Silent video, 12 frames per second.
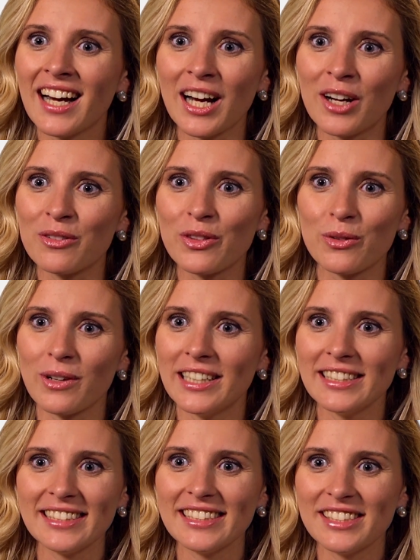Uh, the
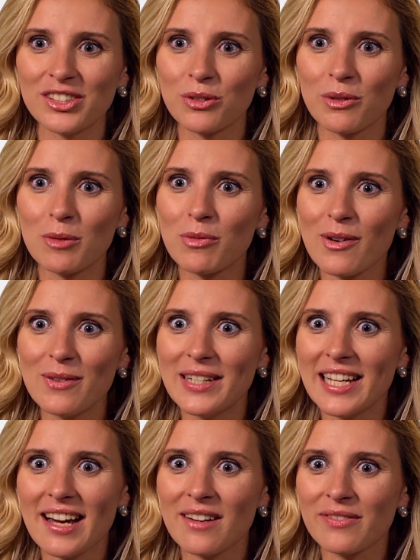reality is you will
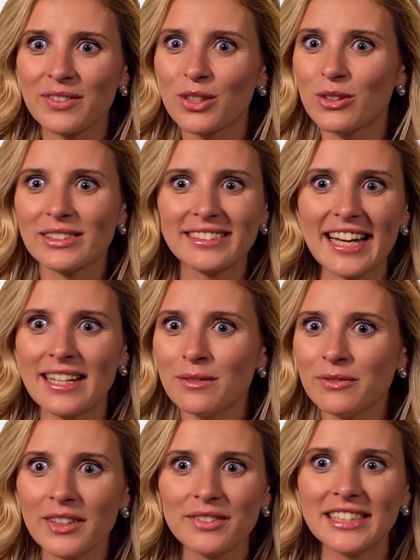probably have, you know,
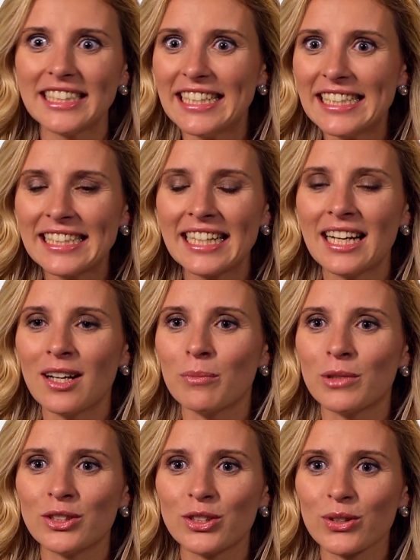10, 15
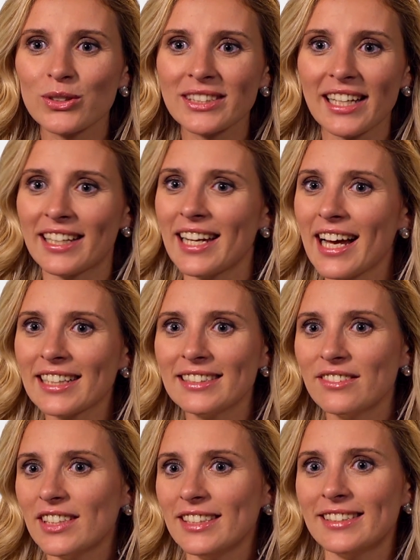mentors and
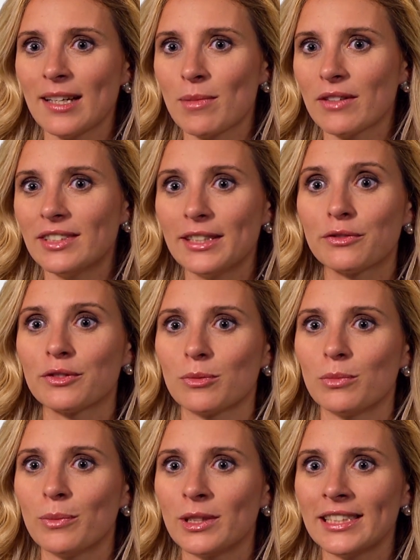activate them at
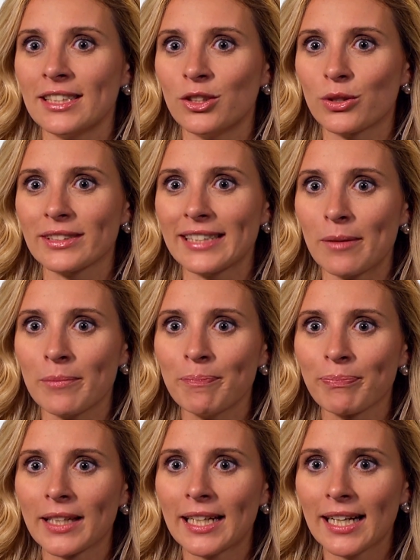different moments in your time.
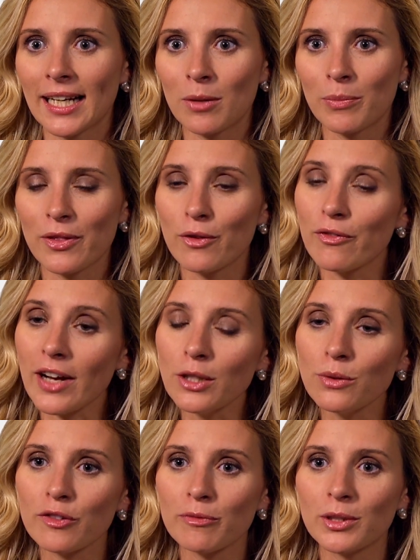Uh, but the
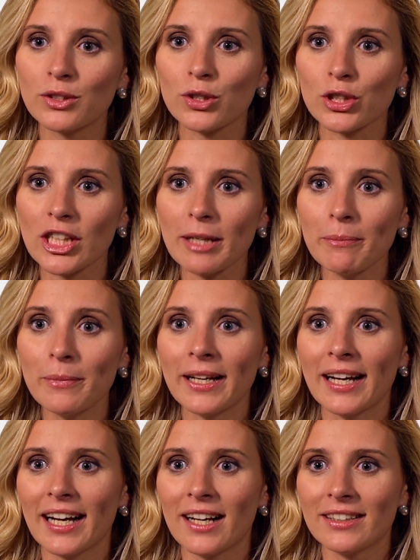value of mentorship
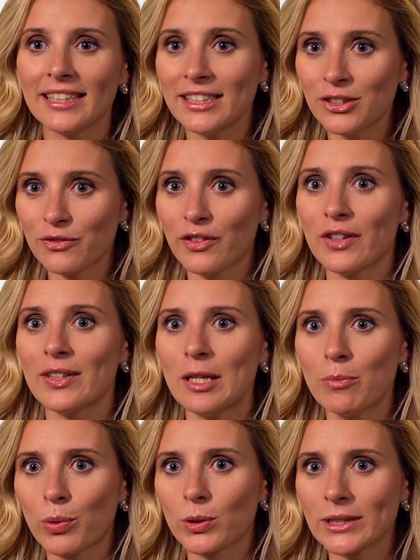uh, is very
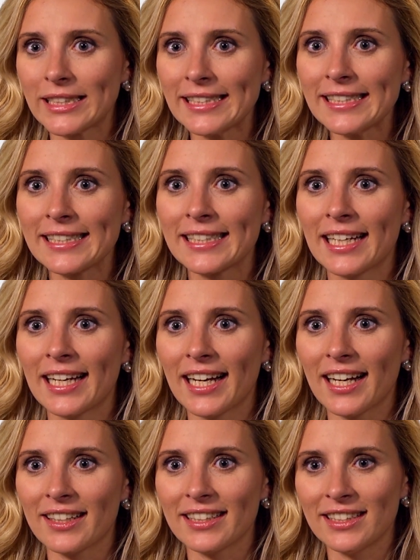important
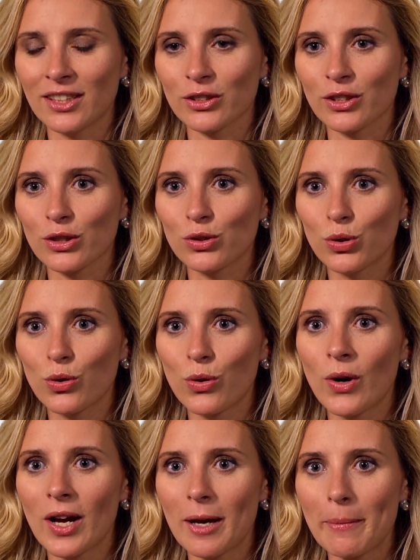uh, in order
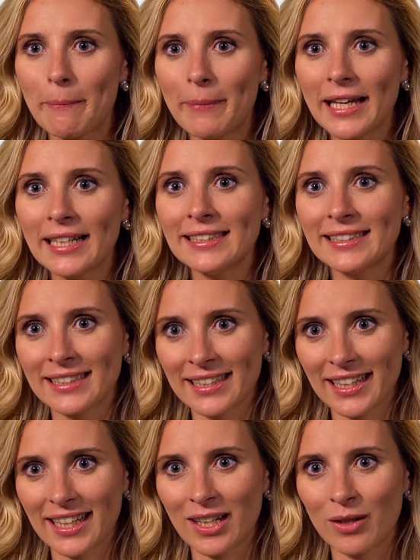to build
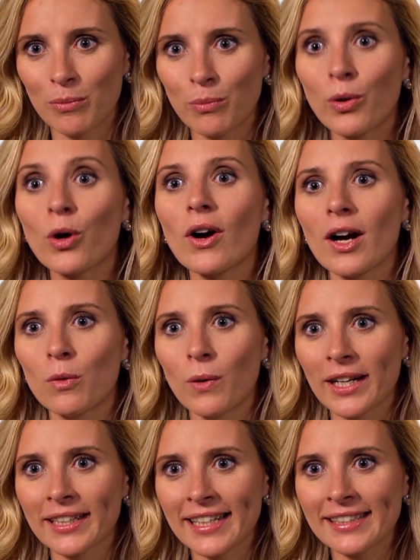uh, more
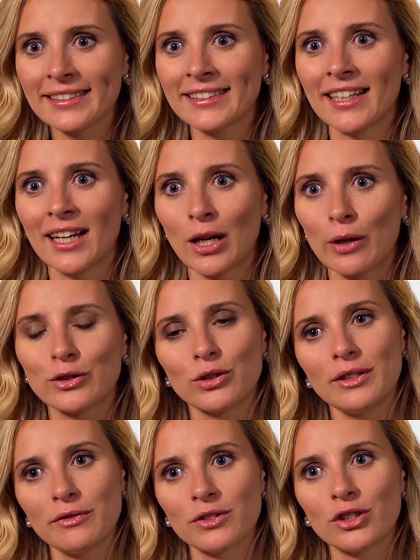awareness of the
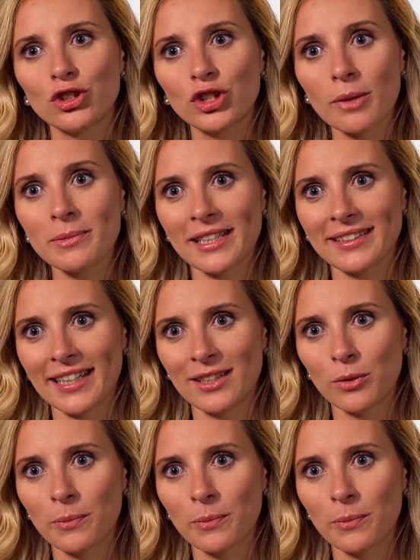different jobs that can